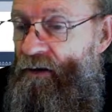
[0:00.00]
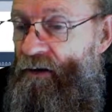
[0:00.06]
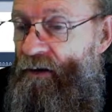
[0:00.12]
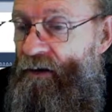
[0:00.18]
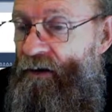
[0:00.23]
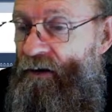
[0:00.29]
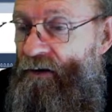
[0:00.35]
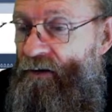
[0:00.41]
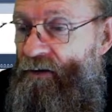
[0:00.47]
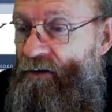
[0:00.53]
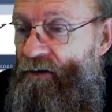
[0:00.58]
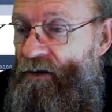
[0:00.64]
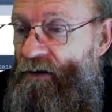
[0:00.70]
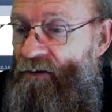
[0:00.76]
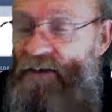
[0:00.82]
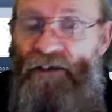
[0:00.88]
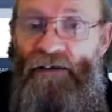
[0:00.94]
and
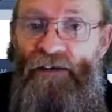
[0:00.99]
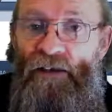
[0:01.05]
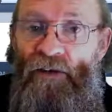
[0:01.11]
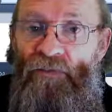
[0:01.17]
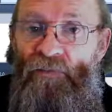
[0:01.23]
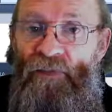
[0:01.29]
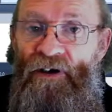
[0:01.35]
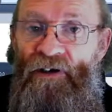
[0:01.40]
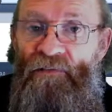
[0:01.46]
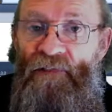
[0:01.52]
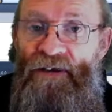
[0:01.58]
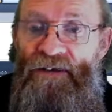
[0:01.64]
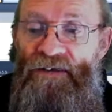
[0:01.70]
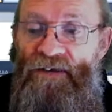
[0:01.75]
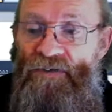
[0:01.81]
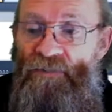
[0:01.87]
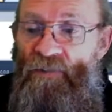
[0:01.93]
it didn't give me a
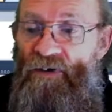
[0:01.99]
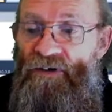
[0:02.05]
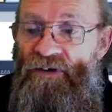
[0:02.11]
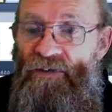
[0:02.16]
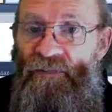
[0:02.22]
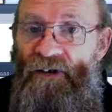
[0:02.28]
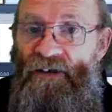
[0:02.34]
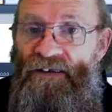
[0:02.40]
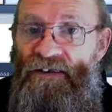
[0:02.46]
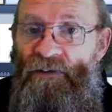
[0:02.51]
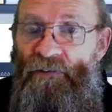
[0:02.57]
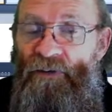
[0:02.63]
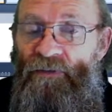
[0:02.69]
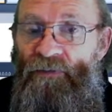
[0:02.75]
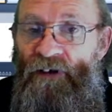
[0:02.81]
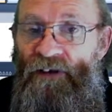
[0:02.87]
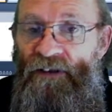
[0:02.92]
message box about some
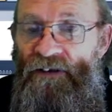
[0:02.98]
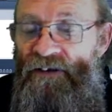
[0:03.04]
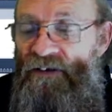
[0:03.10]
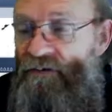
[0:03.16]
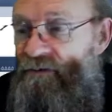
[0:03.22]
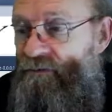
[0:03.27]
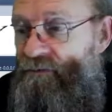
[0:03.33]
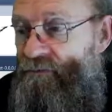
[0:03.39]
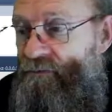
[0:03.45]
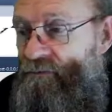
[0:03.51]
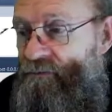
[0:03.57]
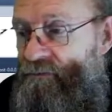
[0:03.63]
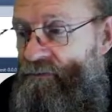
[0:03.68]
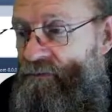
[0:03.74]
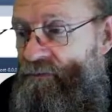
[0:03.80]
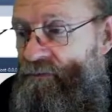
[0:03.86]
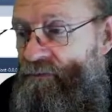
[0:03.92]
event.
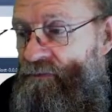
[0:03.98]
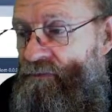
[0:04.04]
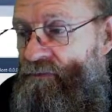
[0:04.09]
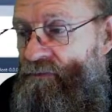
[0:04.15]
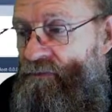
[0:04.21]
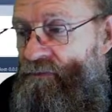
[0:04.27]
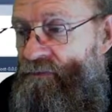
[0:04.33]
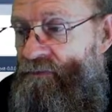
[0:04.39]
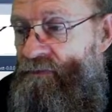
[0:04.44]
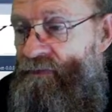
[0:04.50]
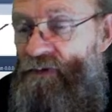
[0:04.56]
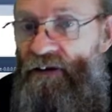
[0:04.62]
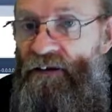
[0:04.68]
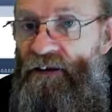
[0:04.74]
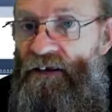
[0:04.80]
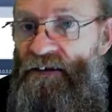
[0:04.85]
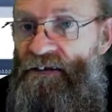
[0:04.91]

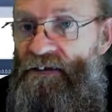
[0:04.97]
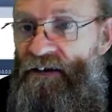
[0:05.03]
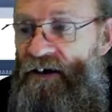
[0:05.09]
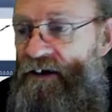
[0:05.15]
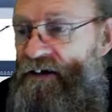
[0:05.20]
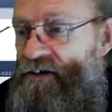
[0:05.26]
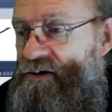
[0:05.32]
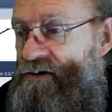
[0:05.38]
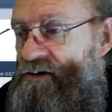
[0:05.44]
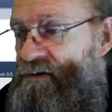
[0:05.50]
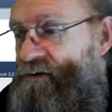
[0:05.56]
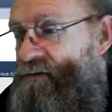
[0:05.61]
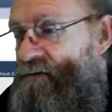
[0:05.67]
Now that's strange,